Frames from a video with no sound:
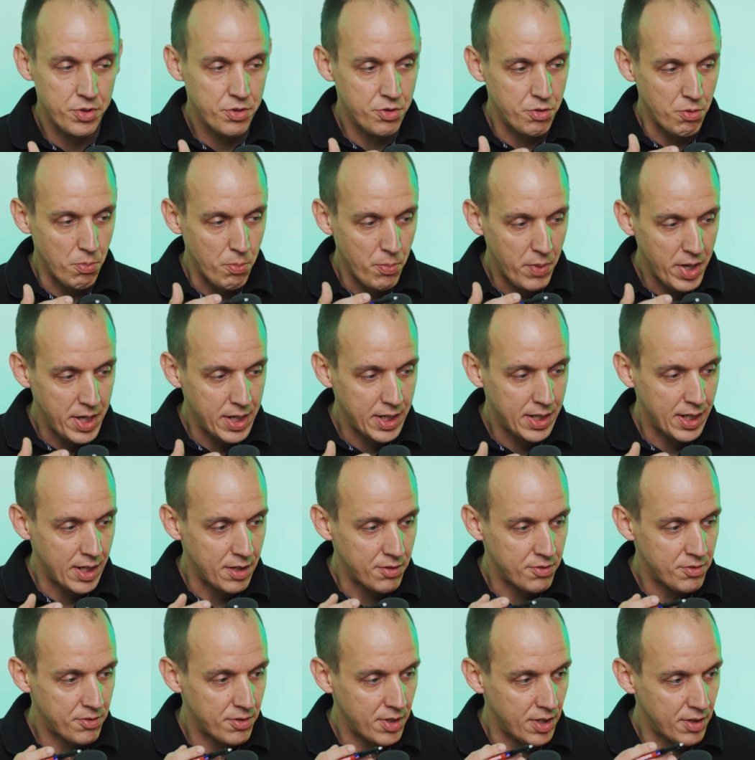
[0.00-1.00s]
to make
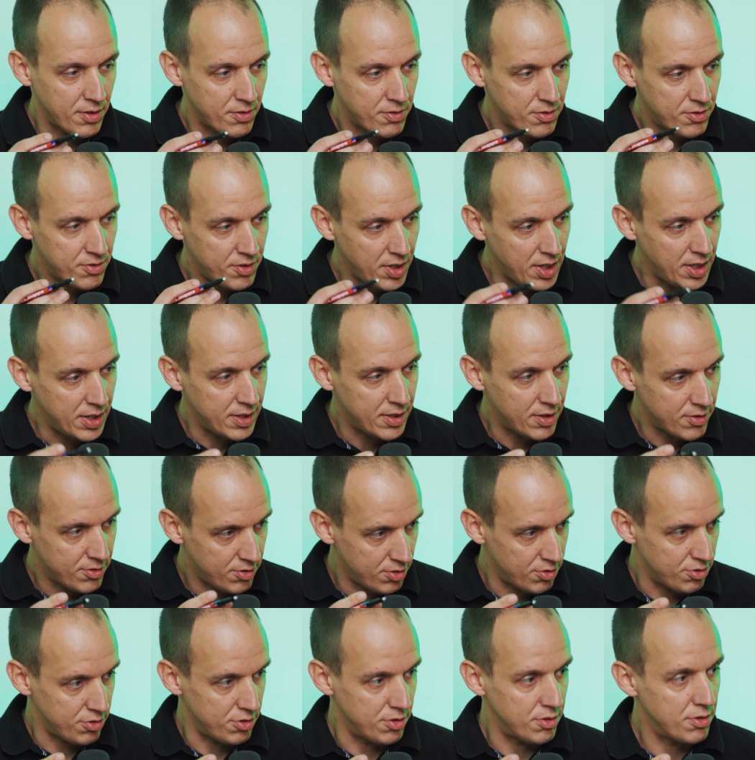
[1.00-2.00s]
a sane
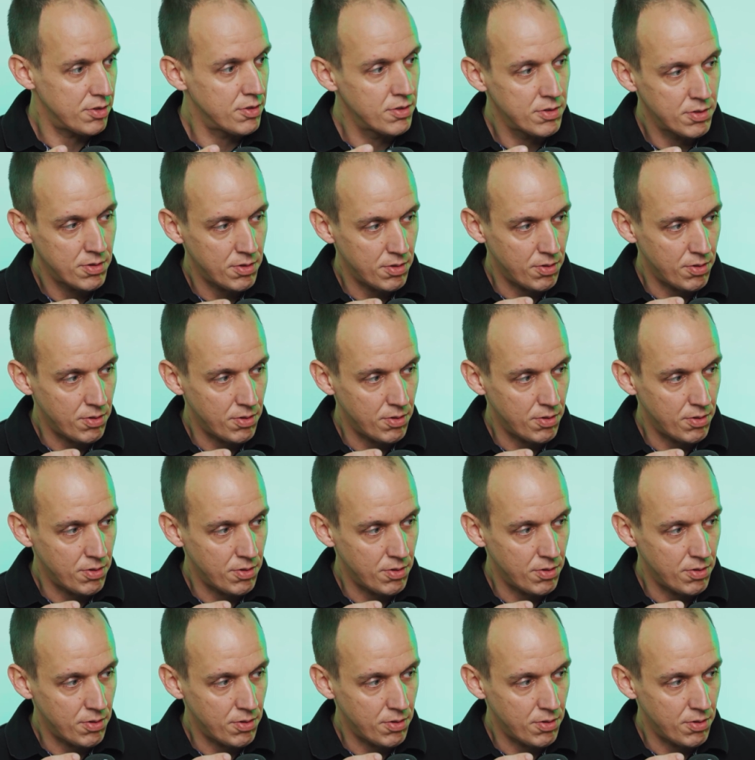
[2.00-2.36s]
decision,